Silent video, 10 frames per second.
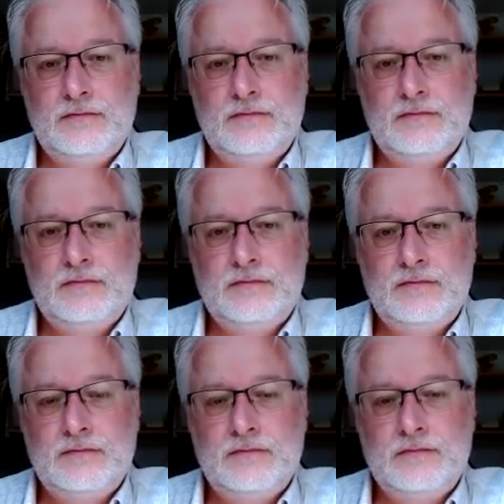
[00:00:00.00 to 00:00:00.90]

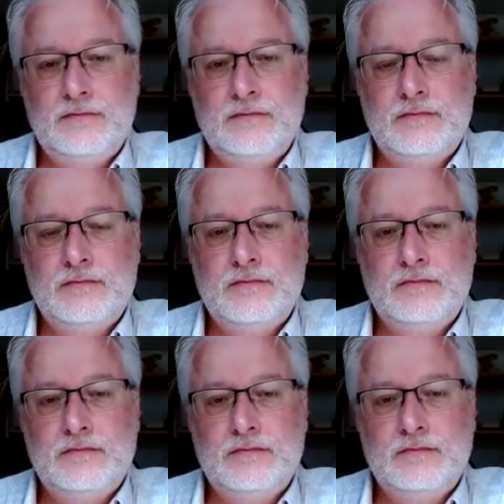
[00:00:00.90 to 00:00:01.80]

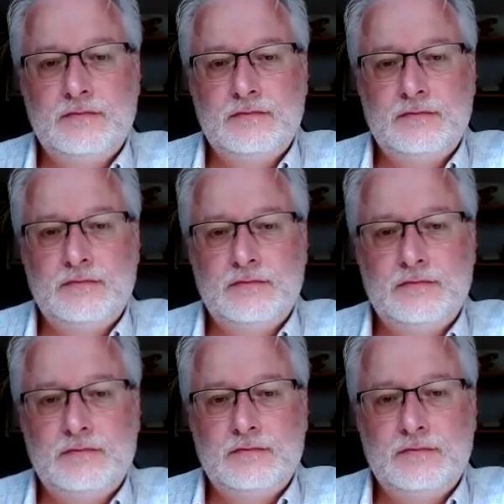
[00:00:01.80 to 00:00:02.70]

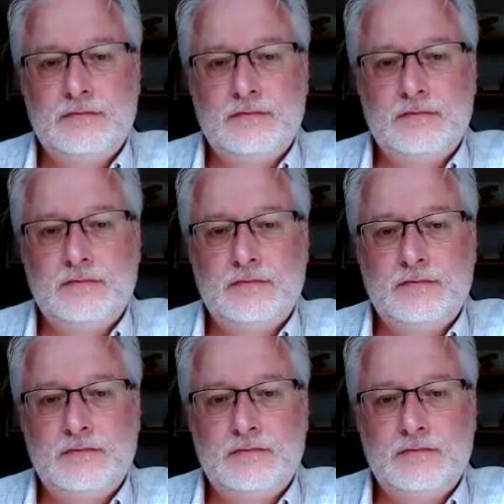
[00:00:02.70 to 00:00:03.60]

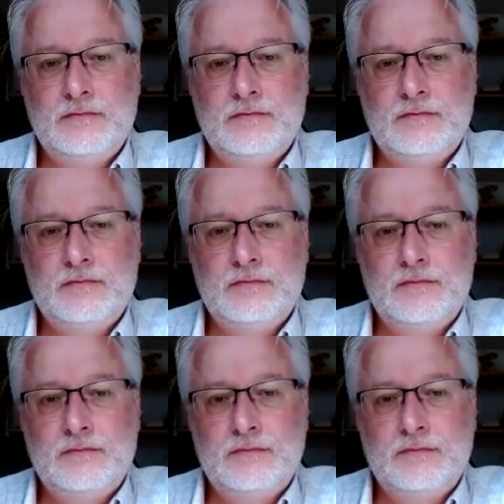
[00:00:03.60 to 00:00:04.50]

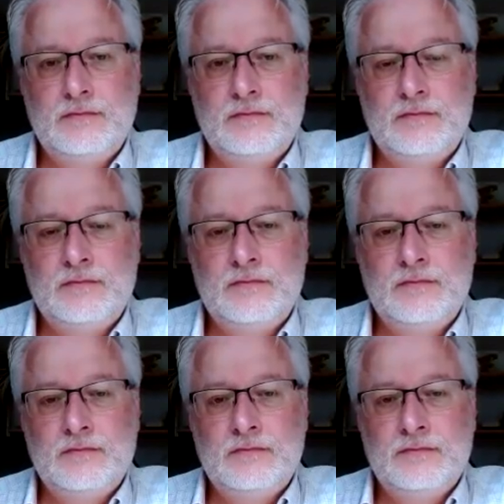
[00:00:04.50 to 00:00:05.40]

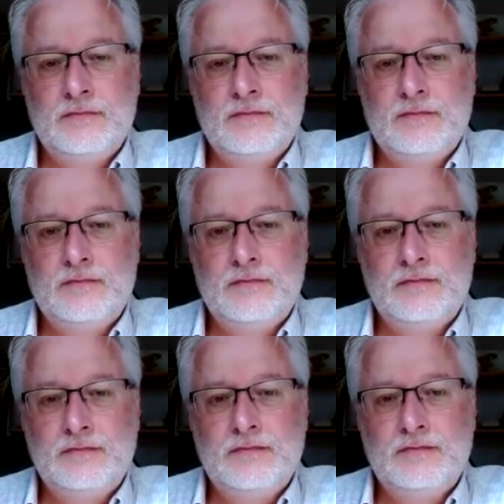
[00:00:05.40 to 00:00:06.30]

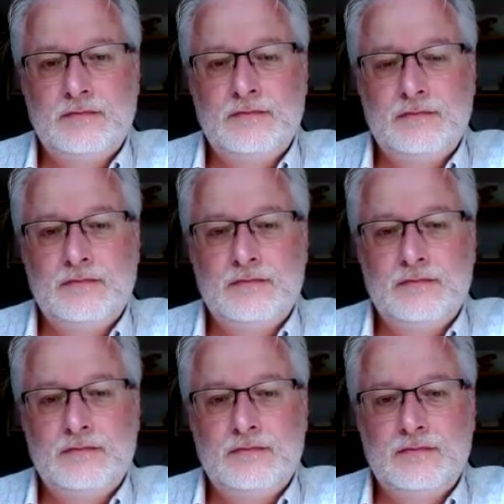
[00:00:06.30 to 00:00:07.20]

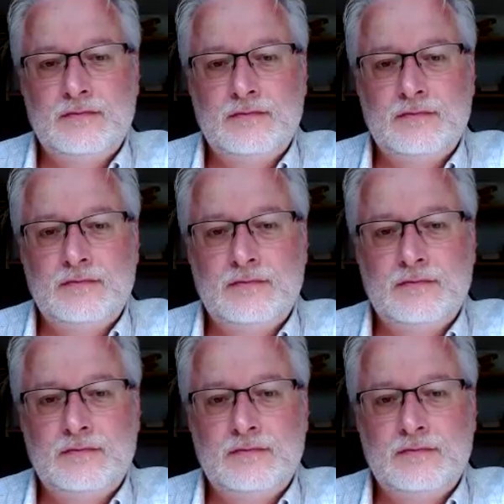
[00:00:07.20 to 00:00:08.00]
(silent)